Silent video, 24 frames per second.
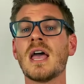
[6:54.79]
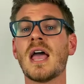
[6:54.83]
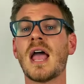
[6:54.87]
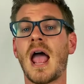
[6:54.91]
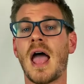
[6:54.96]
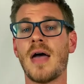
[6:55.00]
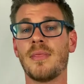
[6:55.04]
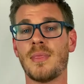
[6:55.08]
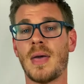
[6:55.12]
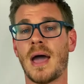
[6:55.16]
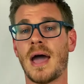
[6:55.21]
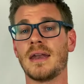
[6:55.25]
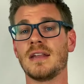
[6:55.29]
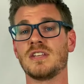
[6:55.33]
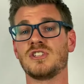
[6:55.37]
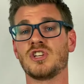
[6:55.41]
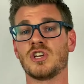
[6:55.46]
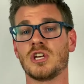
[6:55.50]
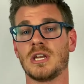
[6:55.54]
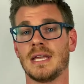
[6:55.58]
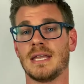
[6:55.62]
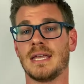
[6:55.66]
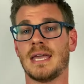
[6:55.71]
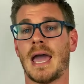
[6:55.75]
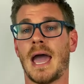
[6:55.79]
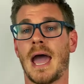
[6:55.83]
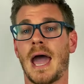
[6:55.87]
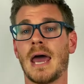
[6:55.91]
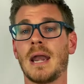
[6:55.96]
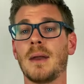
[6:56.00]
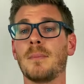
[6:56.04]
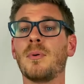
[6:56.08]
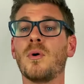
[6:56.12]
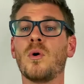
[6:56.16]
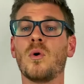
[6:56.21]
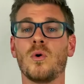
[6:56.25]
and that is gonna
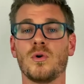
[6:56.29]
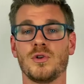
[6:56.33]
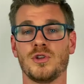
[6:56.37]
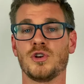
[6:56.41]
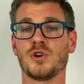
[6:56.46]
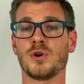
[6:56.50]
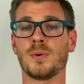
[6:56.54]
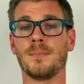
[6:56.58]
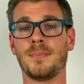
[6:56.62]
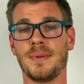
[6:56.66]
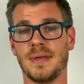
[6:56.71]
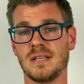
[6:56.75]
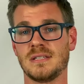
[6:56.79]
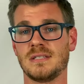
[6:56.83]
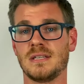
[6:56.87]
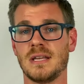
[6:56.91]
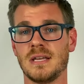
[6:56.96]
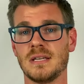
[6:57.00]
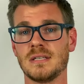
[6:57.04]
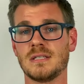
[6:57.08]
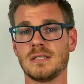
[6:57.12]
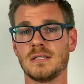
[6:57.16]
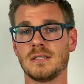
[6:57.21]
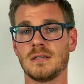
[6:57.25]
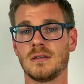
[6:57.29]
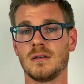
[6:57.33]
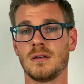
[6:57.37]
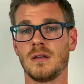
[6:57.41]
catapult your business